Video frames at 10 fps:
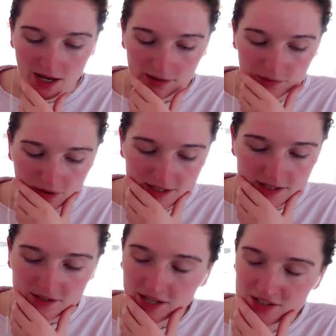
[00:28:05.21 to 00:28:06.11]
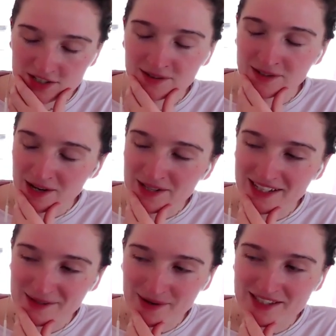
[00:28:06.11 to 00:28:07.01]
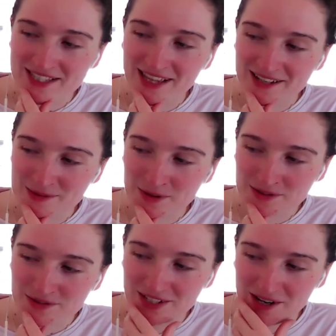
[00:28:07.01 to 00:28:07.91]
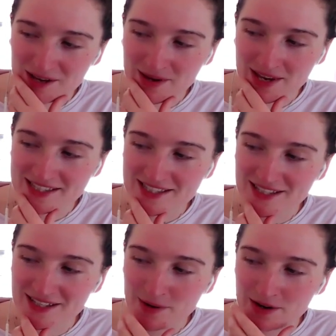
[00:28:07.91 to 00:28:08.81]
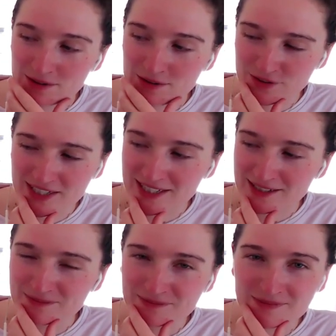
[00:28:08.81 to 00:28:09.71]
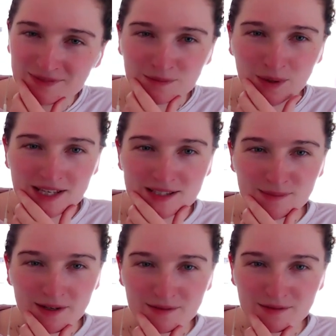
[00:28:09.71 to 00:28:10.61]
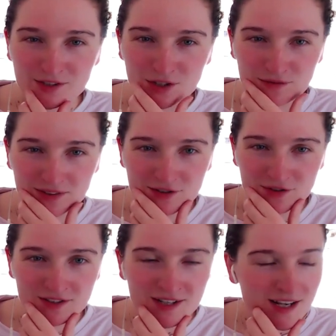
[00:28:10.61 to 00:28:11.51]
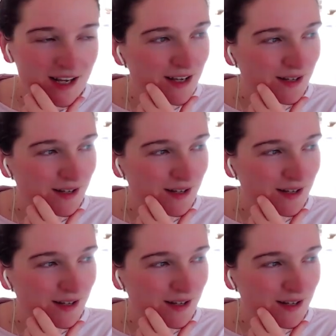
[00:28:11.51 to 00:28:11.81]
And in fact, actually now I think about it, there's one video I made about 3 ways about rejuvenation.